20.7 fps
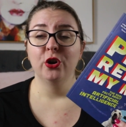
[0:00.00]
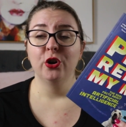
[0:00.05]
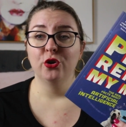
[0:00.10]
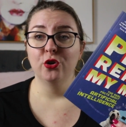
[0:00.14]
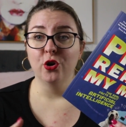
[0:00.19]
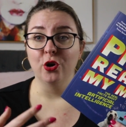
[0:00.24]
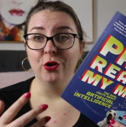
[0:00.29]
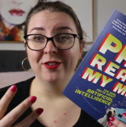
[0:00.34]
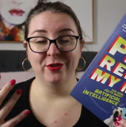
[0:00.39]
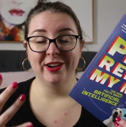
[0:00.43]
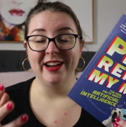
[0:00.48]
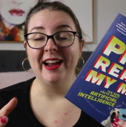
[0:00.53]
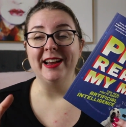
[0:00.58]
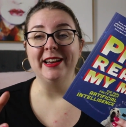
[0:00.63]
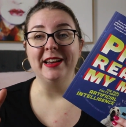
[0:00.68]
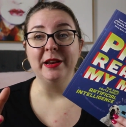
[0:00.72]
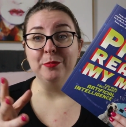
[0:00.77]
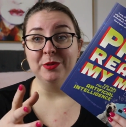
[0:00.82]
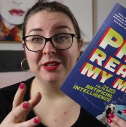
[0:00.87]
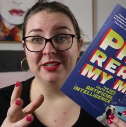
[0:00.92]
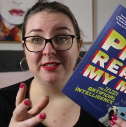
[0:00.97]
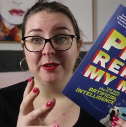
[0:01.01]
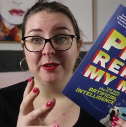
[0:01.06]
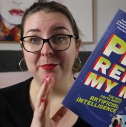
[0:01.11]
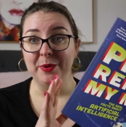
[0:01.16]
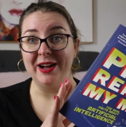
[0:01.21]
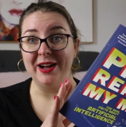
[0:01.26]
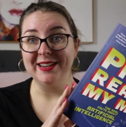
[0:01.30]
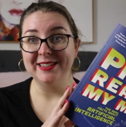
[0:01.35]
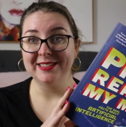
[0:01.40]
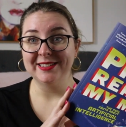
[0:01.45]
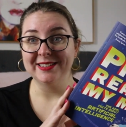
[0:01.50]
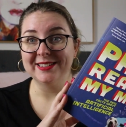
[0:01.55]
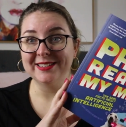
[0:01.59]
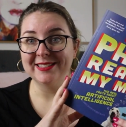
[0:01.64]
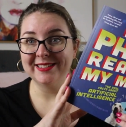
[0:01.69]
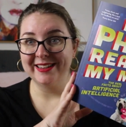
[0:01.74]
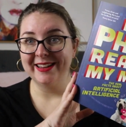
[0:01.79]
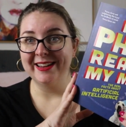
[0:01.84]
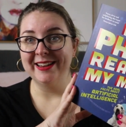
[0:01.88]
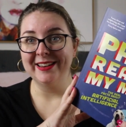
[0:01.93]
not create implicit
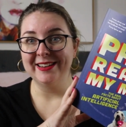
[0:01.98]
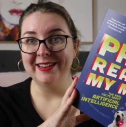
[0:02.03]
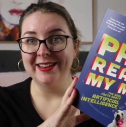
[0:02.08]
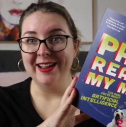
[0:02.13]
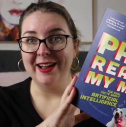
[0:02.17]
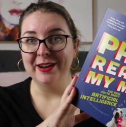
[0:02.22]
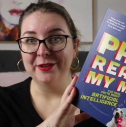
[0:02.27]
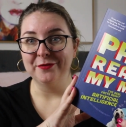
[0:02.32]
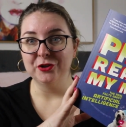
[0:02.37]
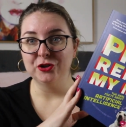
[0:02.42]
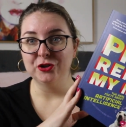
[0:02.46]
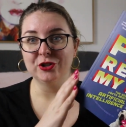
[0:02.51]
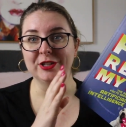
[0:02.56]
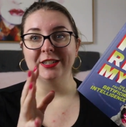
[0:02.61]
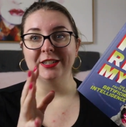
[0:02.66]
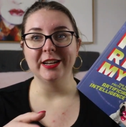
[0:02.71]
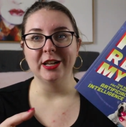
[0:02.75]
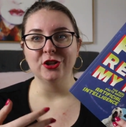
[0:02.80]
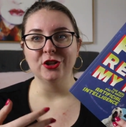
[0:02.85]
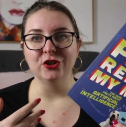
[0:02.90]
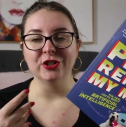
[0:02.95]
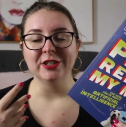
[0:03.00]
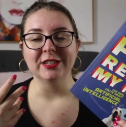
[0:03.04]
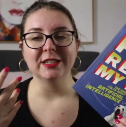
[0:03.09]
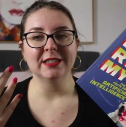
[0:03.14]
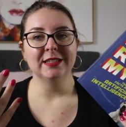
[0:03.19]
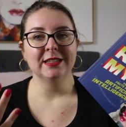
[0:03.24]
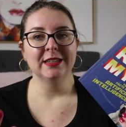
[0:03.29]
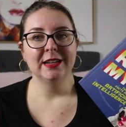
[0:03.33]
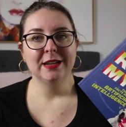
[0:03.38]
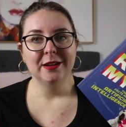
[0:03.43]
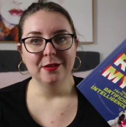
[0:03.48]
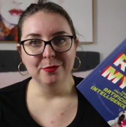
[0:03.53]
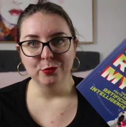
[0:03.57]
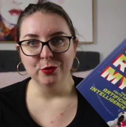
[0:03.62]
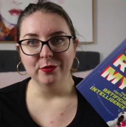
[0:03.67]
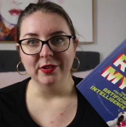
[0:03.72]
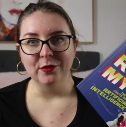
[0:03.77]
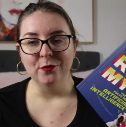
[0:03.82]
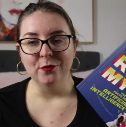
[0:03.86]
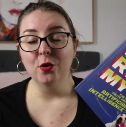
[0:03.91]
biases in artificial intelligence
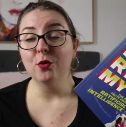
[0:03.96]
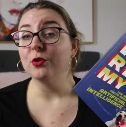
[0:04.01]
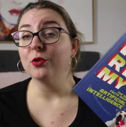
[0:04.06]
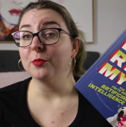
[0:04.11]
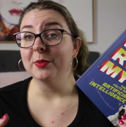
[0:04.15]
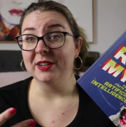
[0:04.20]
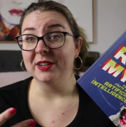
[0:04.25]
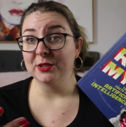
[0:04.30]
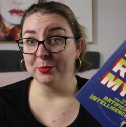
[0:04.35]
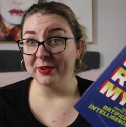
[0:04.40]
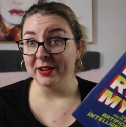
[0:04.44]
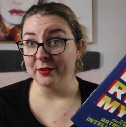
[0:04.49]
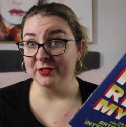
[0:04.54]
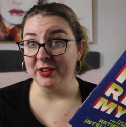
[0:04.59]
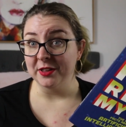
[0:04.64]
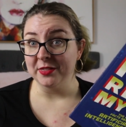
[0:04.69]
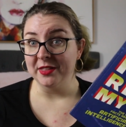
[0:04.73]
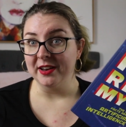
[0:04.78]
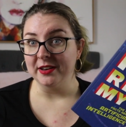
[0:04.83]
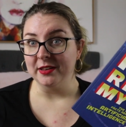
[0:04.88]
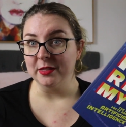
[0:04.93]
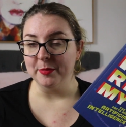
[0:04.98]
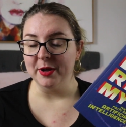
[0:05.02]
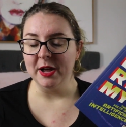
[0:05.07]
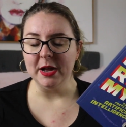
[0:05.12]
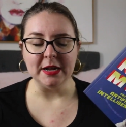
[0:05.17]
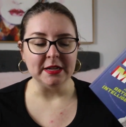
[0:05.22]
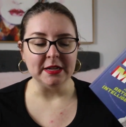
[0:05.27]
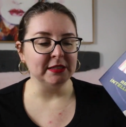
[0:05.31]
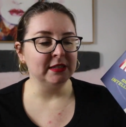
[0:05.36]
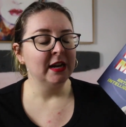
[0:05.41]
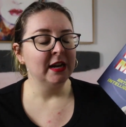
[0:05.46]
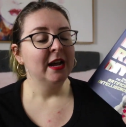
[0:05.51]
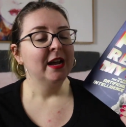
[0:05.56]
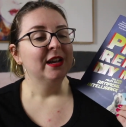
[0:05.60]
moving forward because we have done that in the past.